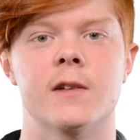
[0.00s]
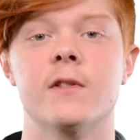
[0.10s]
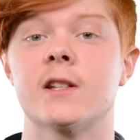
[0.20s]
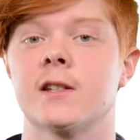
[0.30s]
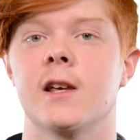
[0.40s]
And
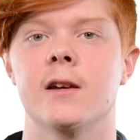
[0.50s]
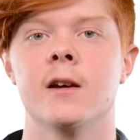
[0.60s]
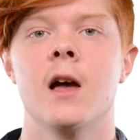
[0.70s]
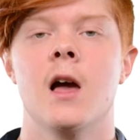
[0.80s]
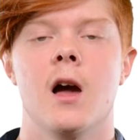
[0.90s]
this year
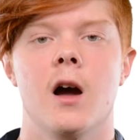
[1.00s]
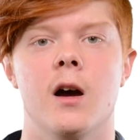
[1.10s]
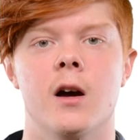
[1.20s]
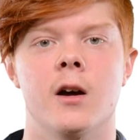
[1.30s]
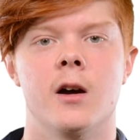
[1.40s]

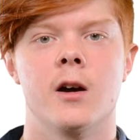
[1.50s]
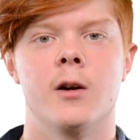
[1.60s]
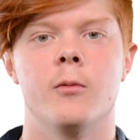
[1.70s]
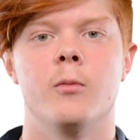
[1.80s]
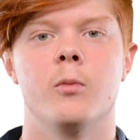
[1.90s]

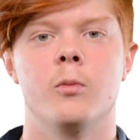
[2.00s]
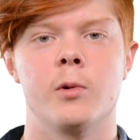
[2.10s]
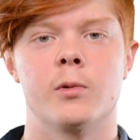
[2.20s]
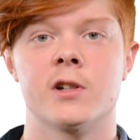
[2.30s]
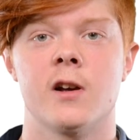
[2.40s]

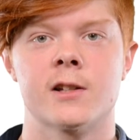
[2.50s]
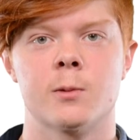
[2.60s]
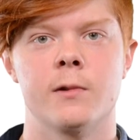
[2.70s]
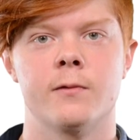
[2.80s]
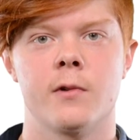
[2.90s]
we were tasked
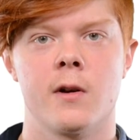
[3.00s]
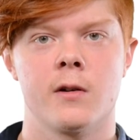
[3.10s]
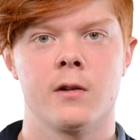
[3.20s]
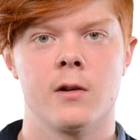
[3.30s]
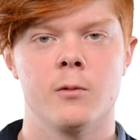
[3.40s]
with,
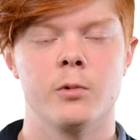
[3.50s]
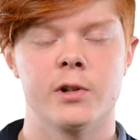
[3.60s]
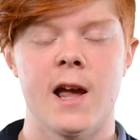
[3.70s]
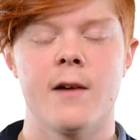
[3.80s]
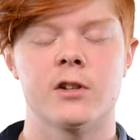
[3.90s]

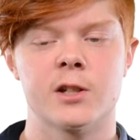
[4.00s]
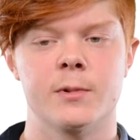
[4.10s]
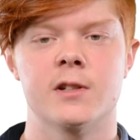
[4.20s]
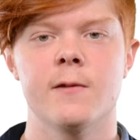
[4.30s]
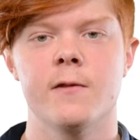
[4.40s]
we'd have a
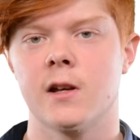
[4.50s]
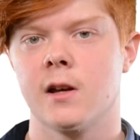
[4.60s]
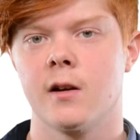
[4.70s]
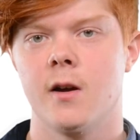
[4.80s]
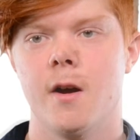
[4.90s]

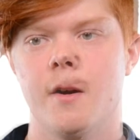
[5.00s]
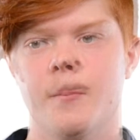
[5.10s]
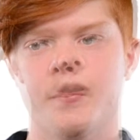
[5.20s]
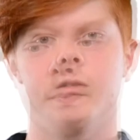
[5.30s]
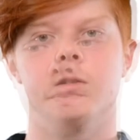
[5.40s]
specific
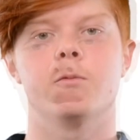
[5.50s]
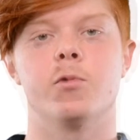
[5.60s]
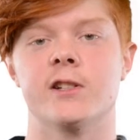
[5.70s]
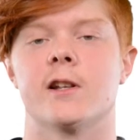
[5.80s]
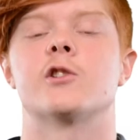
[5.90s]

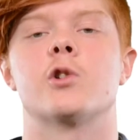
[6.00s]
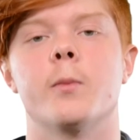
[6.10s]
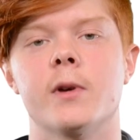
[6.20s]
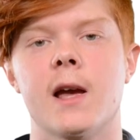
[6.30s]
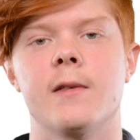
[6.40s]
research
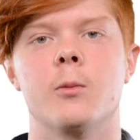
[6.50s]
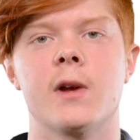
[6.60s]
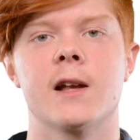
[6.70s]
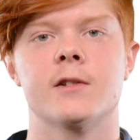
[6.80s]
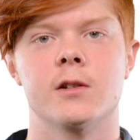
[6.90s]
topic, and then we
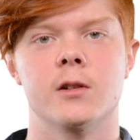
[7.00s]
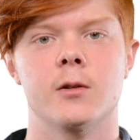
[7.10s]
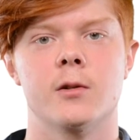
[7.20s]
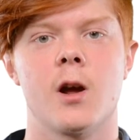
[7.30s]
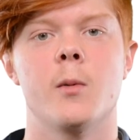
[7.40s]
had
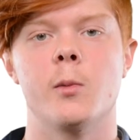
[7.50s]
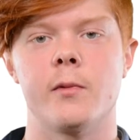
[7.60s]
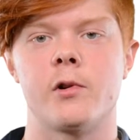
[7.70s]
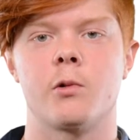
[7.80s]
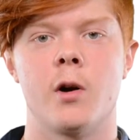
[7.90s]
to come up
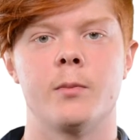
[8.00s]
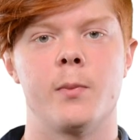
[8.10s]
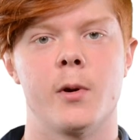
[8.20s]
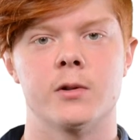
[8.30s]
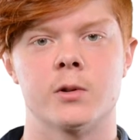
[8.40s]
with a grant
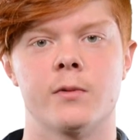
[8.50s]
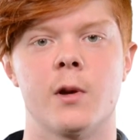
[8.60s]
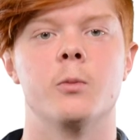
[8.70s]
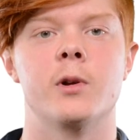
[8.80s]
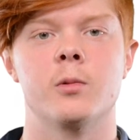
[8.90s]
proposal
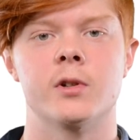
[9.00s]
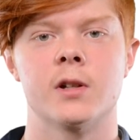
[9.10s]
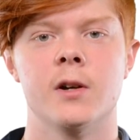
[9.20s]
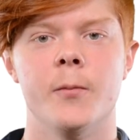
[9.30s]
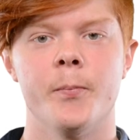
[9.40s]
that we would
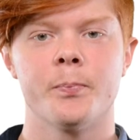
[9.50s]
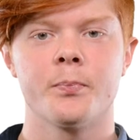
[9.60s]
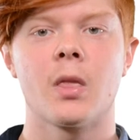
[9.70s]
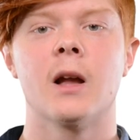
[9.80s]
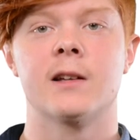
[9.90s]

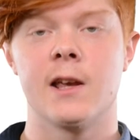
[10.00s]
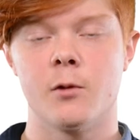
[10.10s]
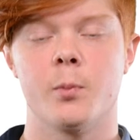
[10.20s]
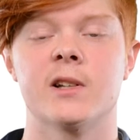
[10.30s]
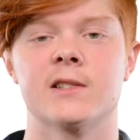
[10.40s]
give
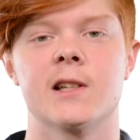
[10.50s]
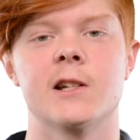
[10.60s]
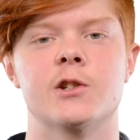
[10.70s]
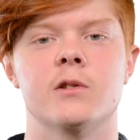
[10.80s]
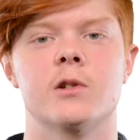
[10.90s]
a
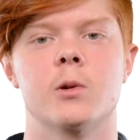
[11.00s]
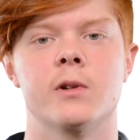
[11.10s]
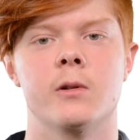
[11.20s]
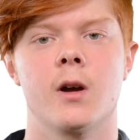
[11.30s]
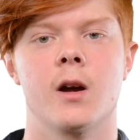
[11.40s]
presentation to an